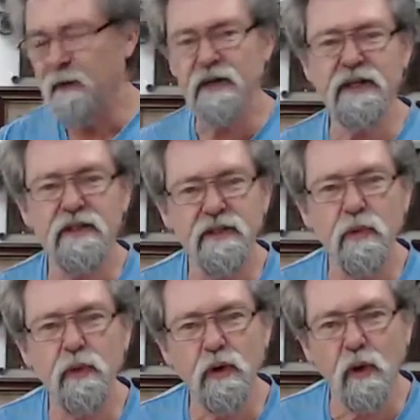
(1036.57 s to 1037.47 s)
heritage
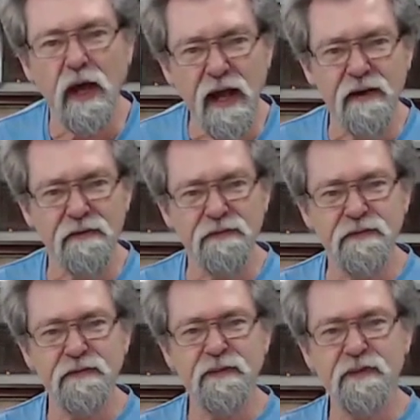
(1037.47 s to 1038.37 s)
that we all
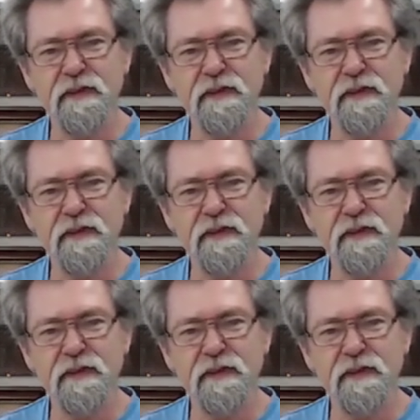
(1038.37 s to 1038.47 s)
have.